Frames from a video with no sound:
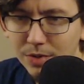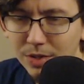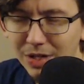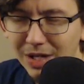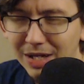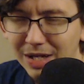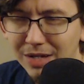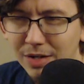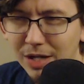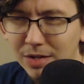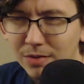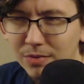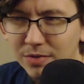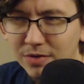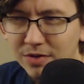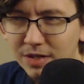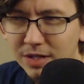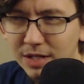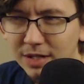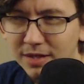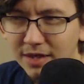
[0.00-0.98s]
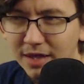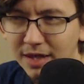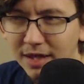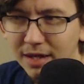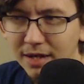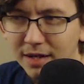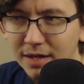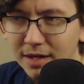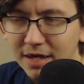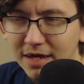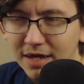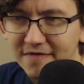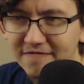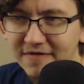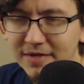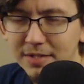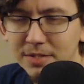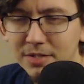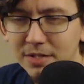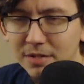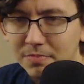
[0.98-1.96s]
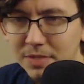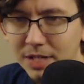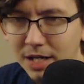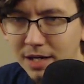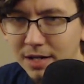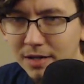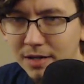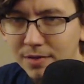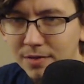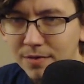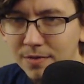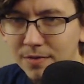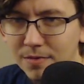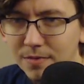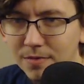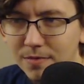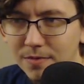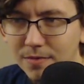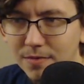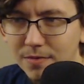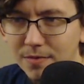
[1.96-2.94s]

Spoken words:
I don't think that if I step down